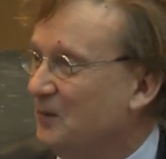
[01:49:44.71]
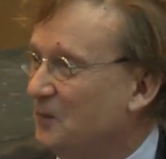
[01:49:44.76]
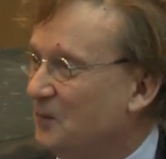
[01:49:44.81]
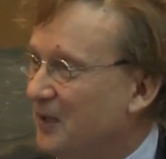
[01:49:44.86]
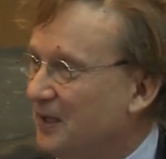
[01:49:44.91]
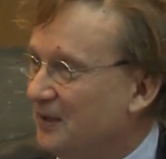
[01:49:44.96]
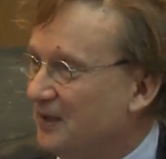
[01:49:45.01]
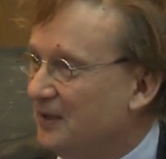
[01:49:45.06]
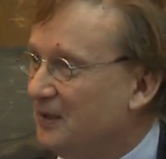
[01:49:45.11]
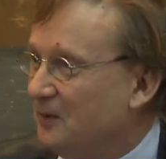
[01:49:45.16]

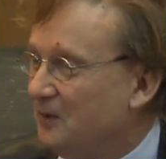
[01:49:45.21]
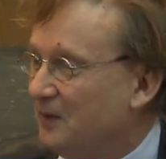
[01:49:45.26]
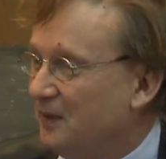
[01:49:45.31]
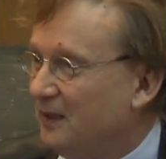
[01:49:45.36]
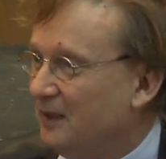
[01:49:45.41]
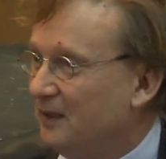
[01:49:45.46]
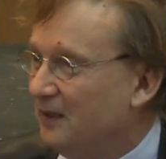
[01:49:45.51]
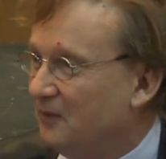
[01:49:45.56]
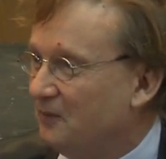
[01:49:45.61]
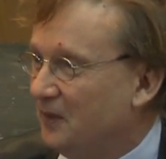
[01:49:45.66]
whether you
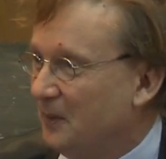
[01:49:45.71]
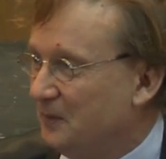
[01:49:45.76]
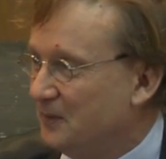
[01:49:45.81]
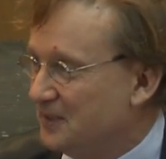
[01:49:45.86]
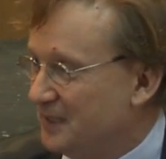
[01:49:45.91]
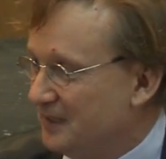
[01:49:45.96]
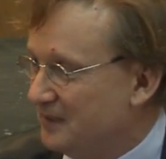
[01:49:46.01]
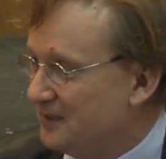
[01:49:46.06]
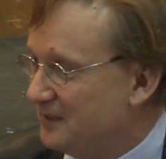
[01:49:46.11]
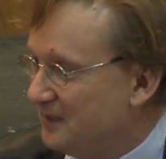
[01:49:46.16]
think it's
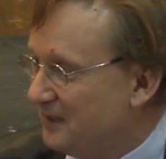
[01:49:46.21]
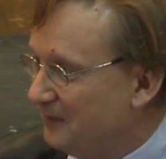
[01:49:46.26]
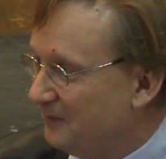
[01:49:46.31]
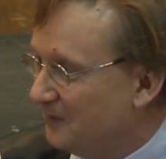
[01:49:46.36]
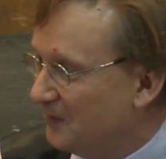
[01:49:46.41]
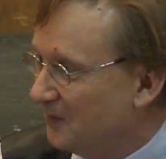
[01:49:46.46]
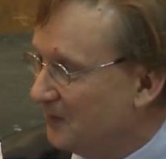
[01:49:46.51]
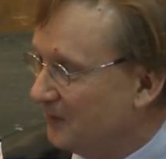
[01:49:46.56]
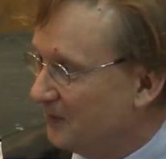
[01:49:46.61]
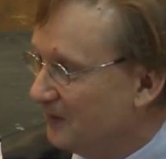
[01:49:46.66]

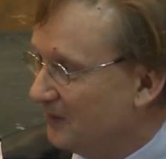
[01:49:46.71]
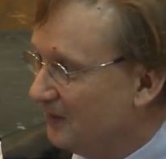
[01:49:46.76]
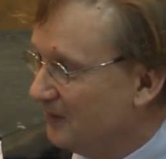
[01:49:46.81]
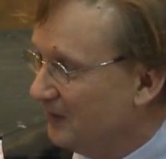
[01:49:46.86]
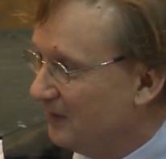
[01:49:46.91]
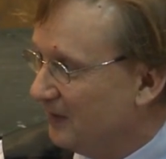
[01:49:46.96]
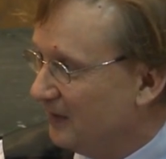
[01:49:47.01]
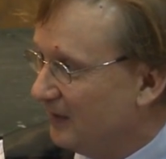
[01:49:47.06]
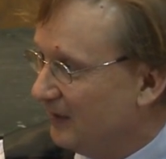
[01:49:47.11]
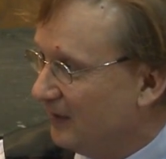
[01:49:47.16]
representative, or
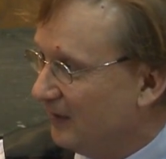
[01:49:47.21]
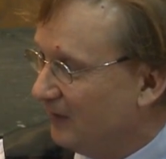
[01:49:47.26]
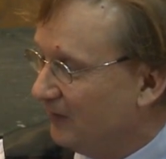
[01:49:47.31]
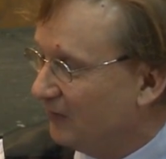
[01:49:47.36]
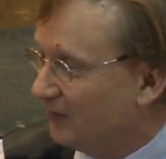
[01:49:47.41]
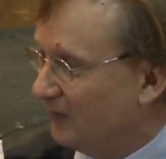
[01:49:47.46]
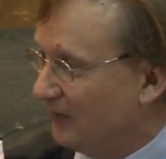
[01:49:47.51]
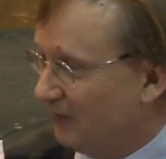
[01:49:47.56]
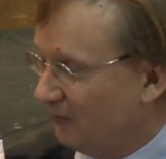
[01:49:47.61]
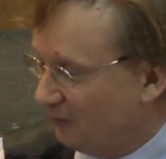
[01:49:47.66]

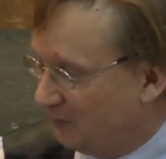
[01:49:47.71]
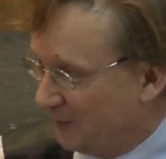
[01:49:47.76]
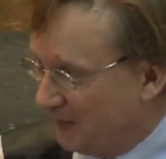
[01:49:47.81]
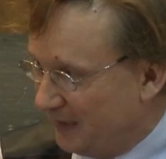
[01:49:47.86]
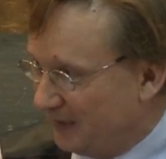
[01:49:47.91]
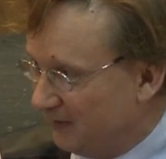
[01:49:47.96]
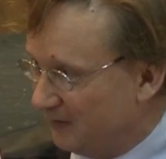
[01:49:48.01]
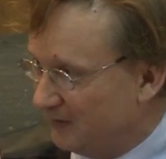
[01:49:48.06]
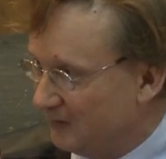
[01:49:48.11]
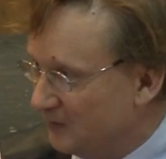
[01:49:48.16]
is
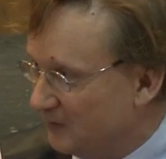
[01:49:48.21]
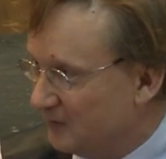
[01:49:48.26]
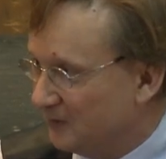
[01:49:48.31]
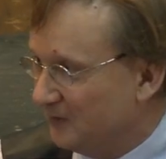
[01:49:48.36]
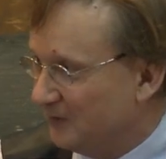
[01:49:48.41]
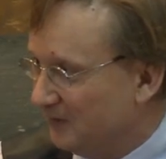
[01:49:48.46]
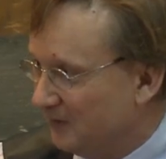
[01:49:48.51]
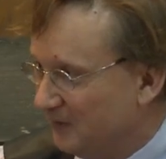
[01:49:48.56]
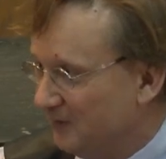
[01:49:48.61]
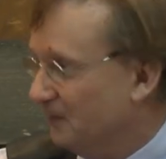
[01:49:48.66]
Spain
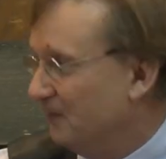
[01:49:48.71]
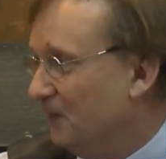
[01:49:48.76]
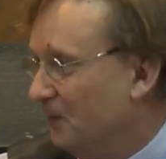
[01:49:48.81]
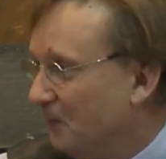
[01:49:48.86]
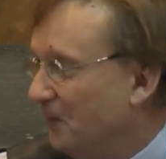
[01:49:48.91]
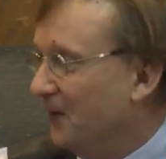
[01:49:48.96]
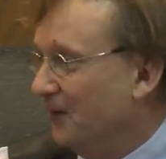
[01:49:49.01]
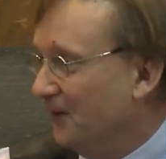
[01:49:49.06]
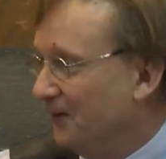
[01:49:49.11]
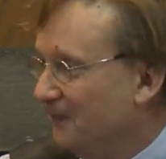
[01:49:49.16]
unusual, or
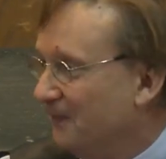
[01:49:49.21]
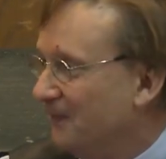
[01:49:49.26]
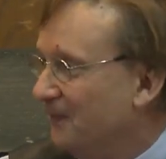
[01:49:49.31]
what?